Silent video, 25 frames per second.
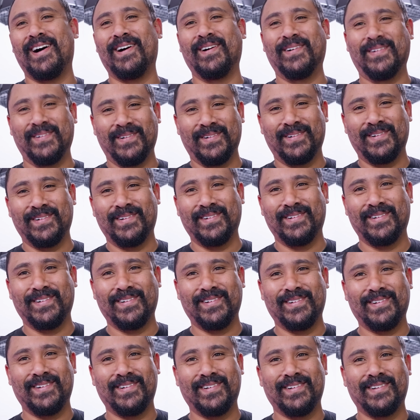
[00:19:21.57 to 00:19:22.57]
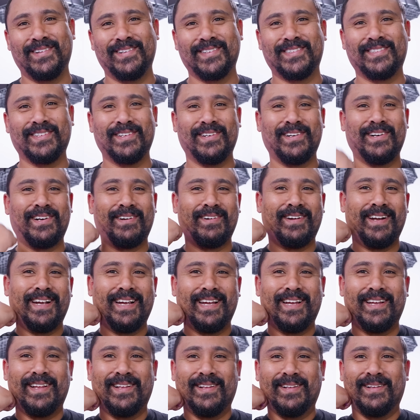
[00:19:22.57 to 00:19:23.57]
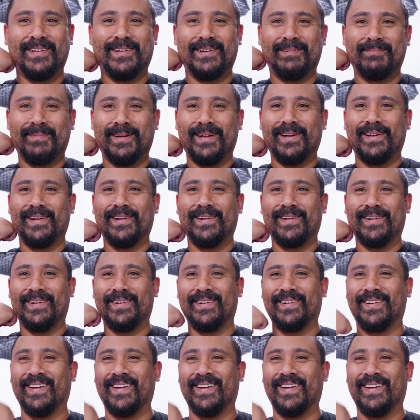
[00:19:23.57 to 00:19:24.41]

Oh, sore elbow.